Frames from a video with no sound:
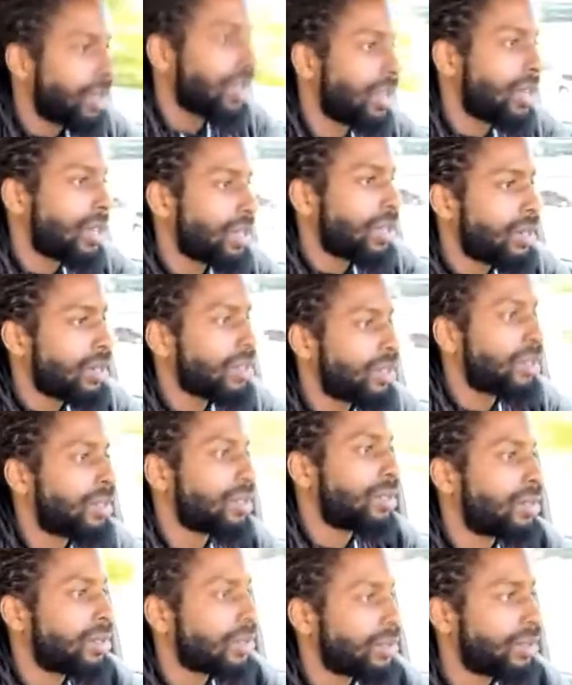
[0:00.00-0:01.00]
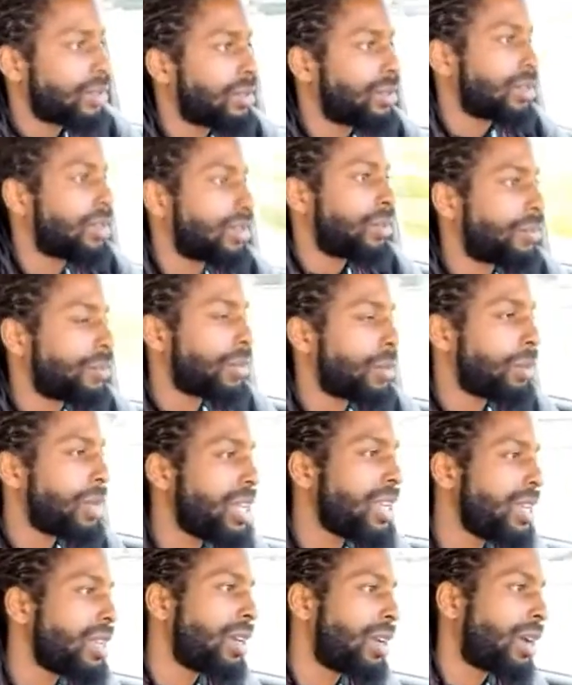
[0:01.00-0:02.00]
And for
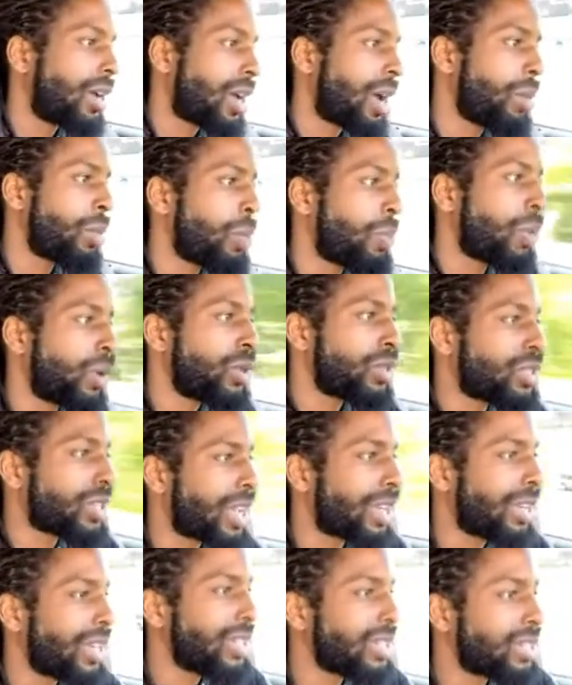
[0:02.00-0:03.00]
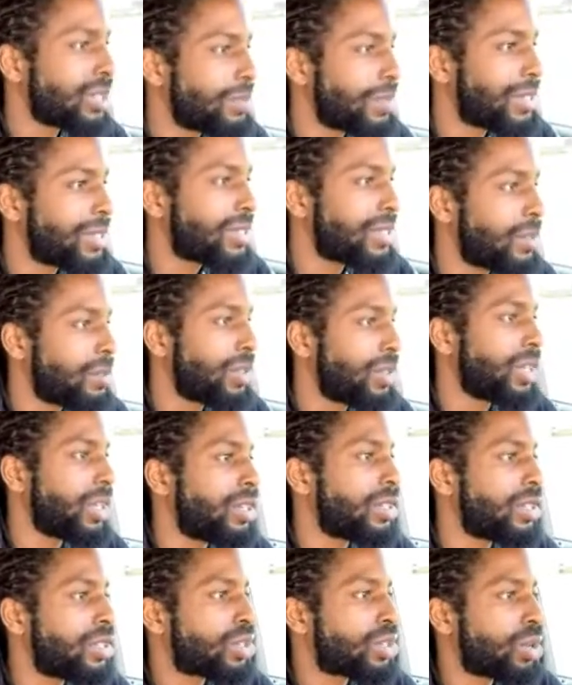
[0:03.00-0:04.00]
me, I'm a person, I like to be
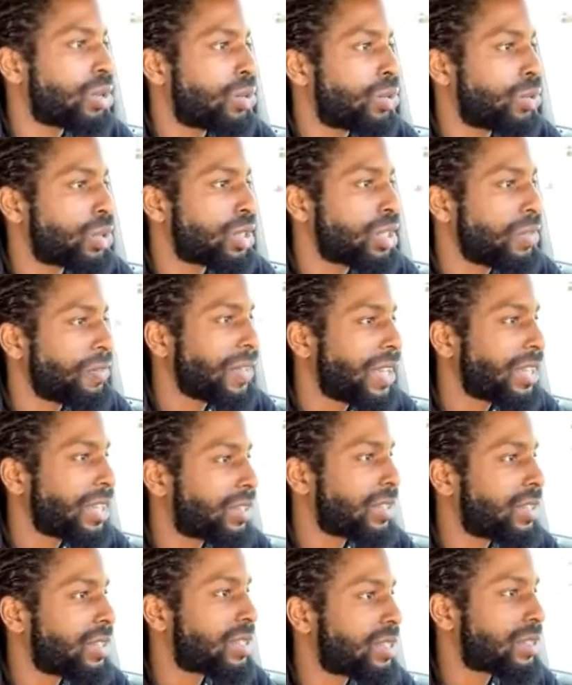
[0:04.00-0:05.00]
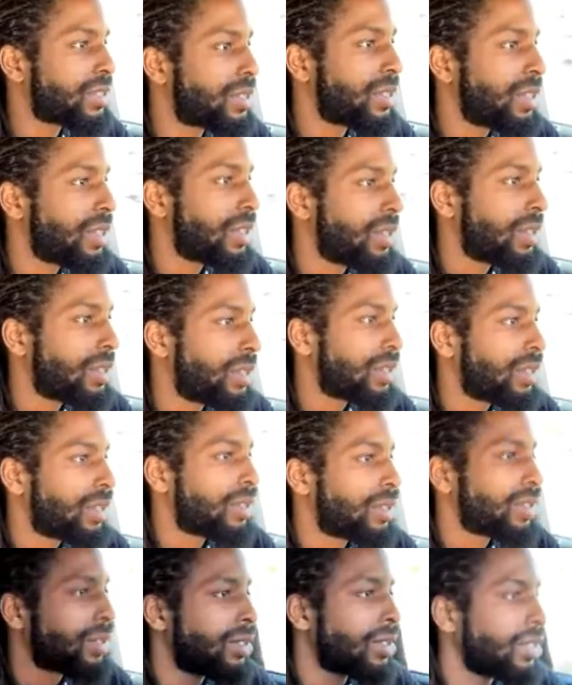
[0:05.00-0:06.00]
stimulated. So stuff like this,
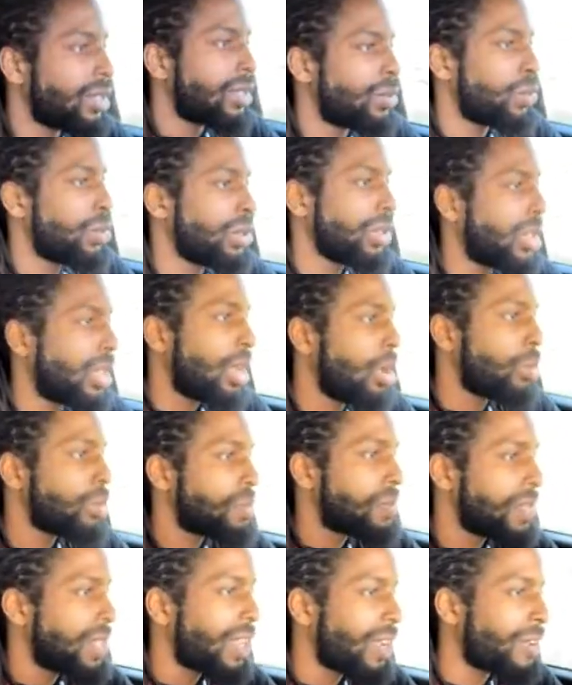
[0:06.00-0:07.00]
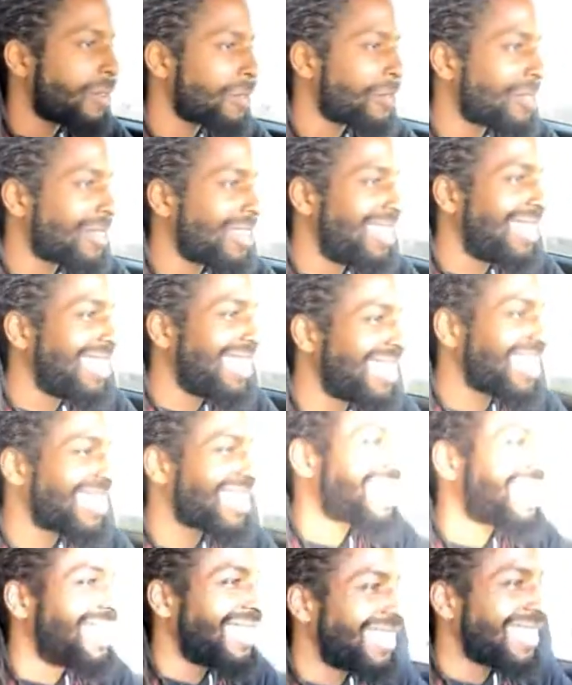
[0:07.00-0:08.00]
it really helps me out
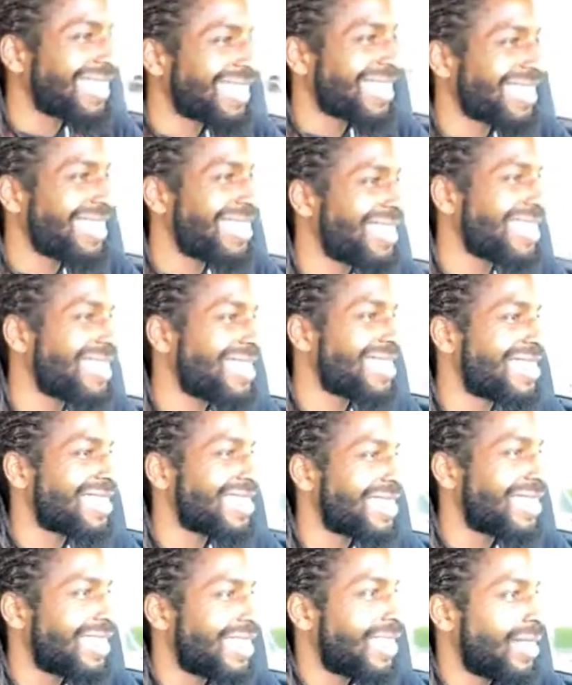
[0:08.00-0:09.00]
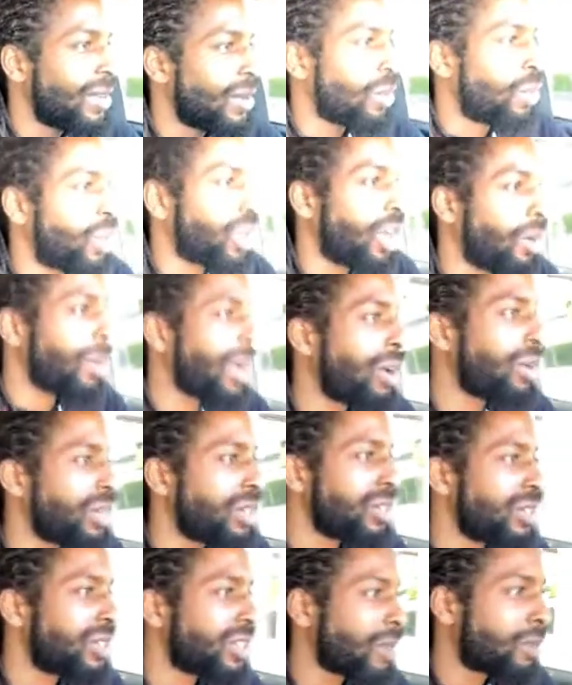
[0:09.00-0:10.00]
because when I'm out
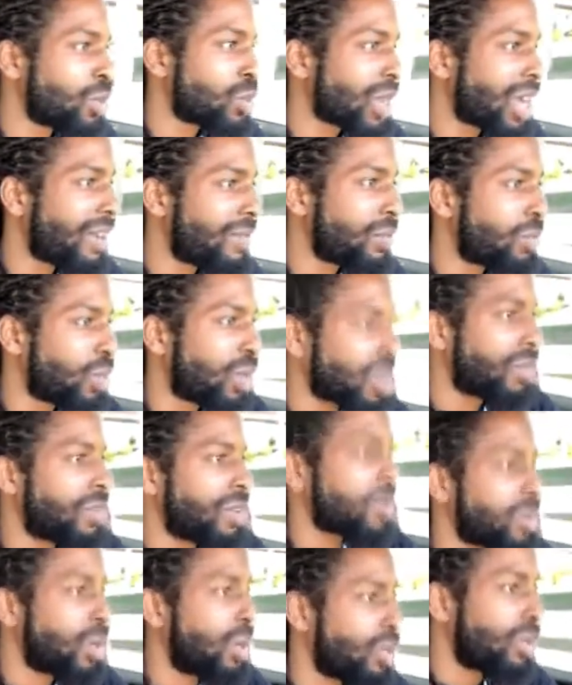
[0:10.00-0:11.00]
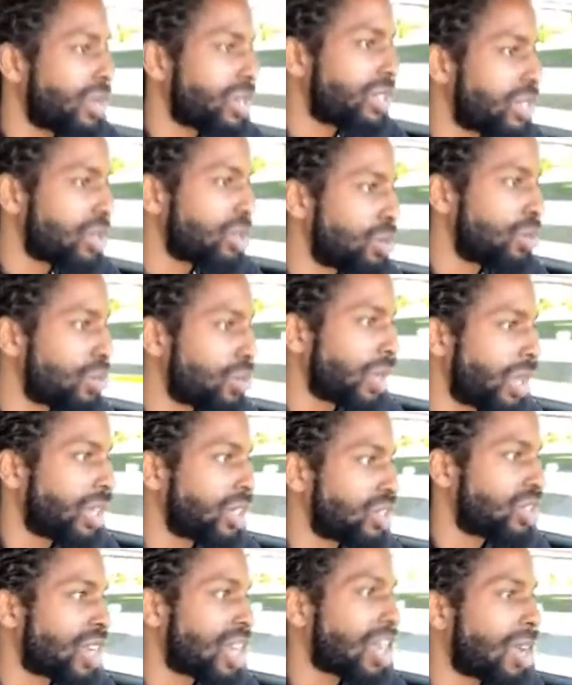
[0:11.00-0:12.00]
here and I'm driving wherever I'm going to do
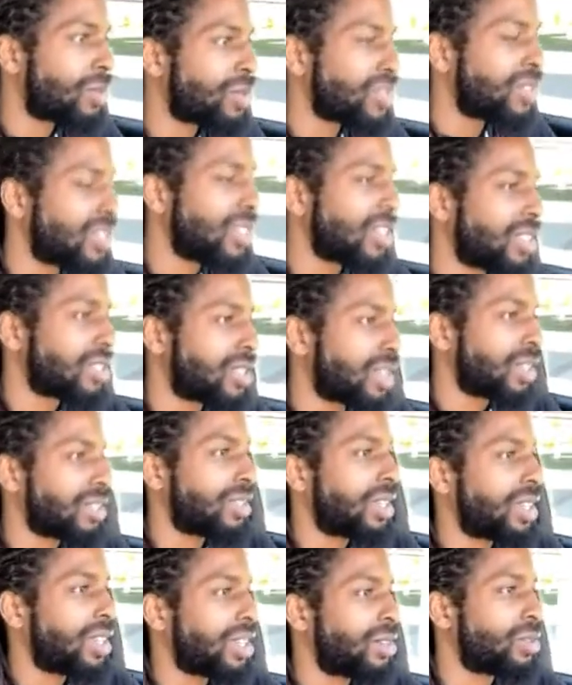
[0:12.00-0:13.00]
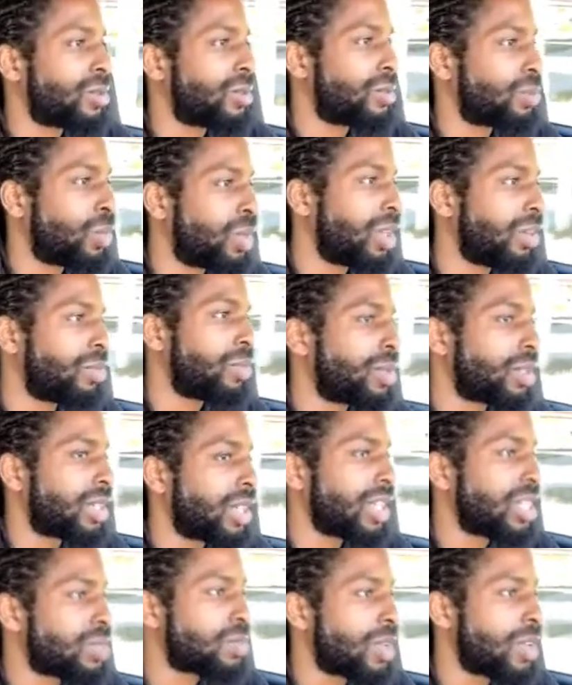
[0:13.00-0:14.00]
like jobs and things like that, or whatever the
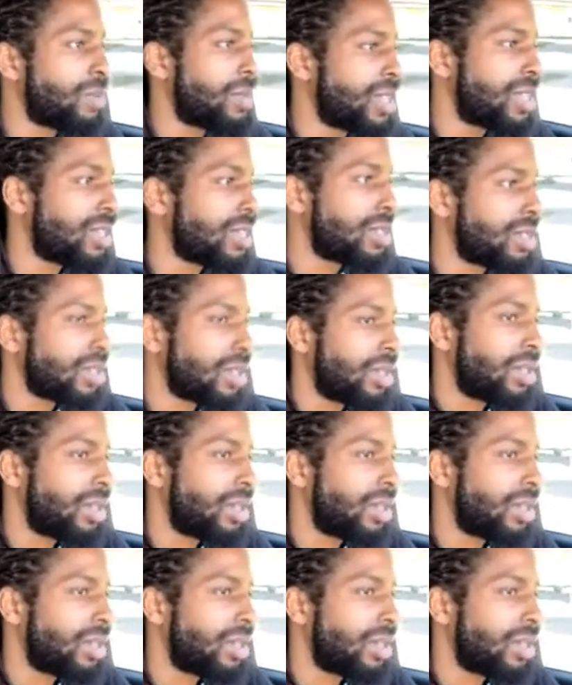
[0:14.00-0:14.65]
case may be,